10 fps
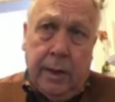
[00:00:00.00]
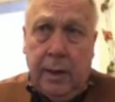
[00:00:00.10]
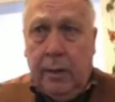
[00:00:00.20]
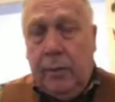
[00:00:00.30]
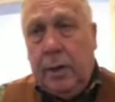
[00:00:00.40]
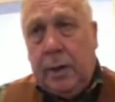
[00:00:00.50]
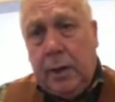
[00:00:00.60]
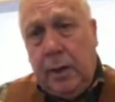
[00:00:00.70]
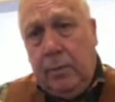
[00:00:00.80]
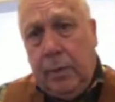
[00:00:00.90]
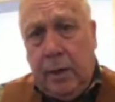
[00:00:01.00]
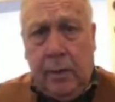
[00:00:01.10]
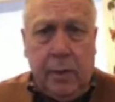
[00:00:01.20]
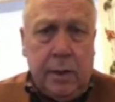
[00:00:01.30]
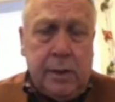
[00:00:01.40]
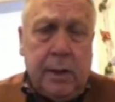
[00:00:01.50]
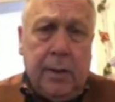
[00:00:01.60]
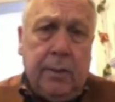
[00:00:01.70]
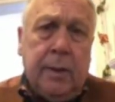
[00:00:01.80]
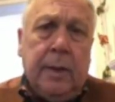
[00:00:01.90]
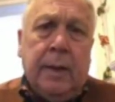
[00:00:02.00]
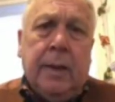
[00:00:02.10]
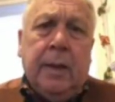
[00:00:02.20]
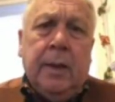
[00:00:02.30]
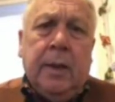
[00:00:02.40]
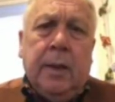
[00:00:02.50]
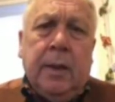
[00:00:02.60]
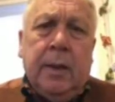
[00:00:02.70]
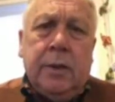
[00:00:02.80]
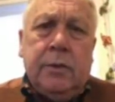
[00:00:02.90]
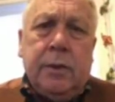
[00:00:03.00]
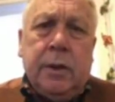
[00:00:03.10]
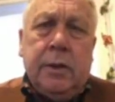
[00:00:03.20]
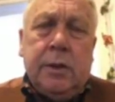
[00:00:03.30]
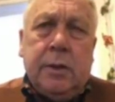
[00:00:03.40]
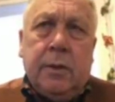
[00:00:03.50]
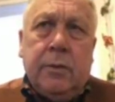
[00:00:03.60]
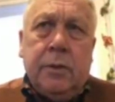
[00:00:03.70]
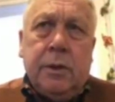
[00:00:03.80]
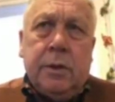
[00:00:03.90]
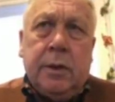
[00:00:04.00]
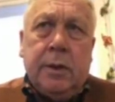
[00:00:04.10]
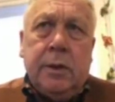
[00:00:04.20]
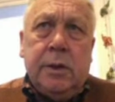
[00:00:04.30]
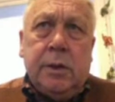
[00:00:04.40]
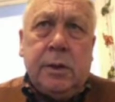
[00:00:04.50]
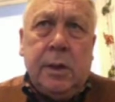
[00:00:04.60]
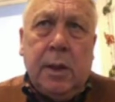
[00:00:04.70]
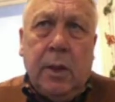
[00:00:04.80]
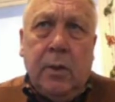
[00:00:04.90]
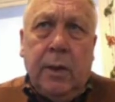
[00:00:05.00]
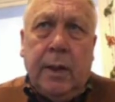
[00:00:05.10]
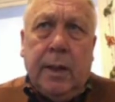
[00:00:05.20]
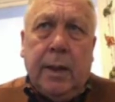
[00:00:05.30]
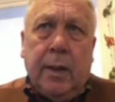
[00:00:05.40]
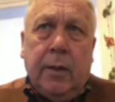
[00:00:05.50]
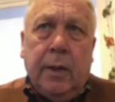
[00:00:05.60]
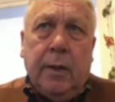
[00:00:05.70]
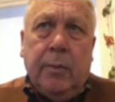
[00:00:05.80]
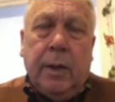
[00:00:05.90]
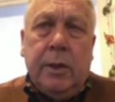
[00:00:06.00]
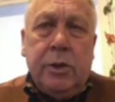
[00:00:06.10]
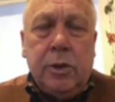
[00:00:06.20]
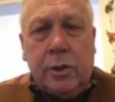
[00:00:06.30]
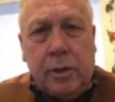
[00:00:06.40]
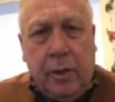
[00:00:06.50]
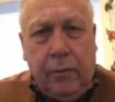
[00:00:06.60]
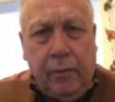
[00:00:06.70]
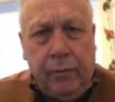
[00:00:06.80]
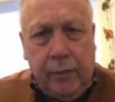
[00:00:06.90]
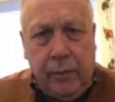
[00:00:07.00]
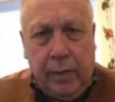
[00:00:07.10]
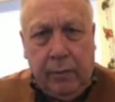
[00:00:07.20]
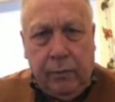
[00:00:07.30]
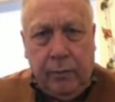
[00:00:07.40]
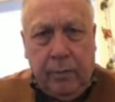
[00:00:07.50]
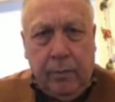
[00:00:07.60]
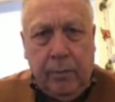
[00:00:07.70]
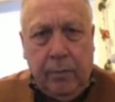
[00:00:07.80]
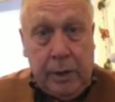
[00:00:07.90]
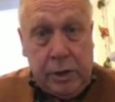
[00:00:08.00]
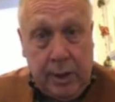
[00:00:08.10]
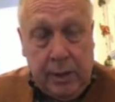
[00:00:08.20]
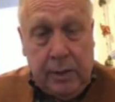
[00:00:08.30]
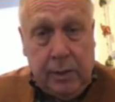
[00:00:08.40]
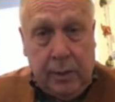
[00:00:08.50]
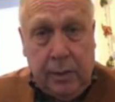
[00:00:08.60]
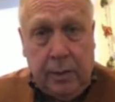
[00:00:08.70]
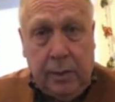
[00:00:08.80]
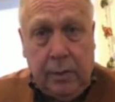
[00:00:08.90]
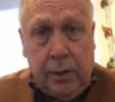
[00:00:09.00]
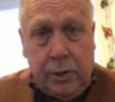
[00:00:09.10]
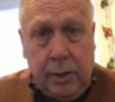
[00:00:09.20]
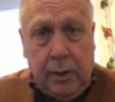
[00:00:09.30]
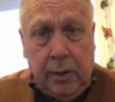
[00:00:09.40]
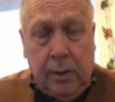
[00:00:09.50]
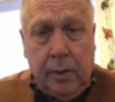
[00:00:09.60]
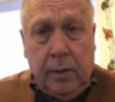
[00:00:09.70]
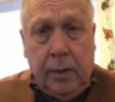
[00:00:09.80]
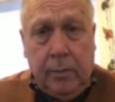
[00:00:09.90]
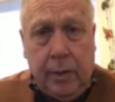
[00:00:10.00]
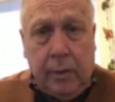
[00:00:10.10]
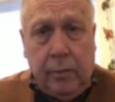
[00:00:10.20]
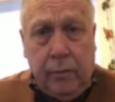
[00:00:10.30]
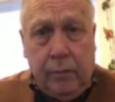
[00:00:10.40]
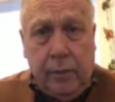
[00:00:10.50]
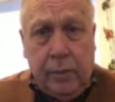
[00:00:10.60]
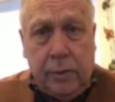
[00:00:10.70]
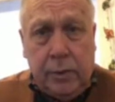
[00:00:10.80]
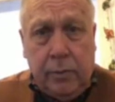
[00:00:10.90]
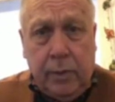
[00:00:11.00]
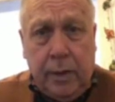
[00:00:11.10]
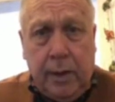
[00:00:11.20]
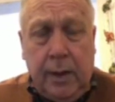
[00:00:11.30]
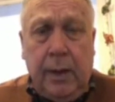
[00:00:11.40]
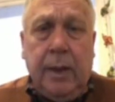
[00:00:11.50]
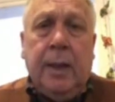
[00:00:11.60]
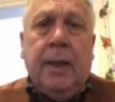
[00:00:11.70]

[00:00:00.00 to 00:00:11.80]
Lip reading: here in the keep, here in the town. Historical Society is slowly getting out there, but I just got a review in by Jet Connor of the Journal of the American Revolution, where he